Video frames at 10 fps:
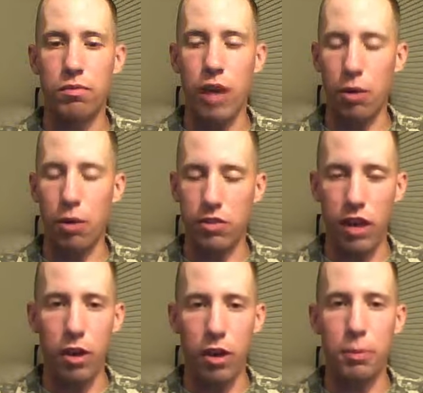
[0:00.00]
I would
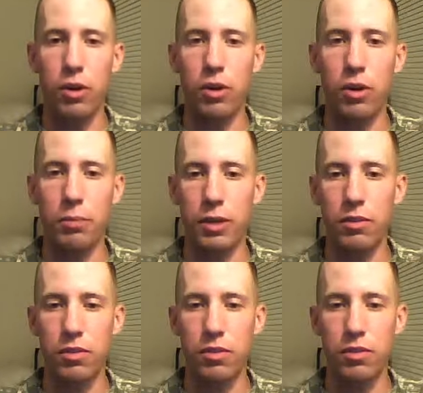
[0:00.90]
sign up in a heartbeat,
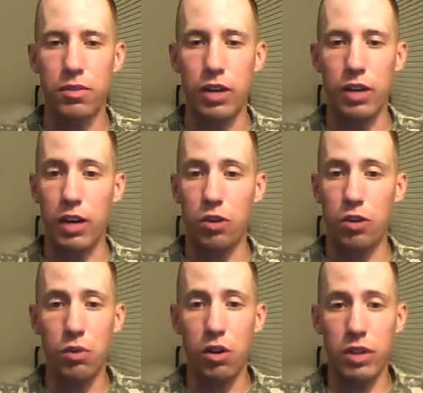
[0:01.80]
and I'd do
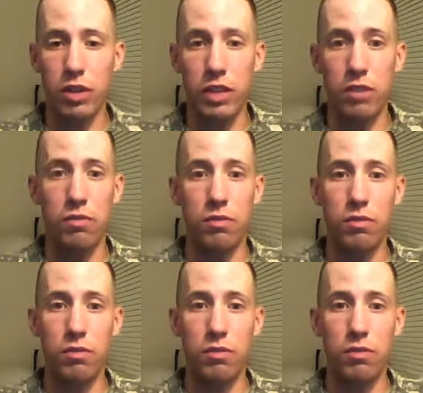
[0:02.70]
it all again.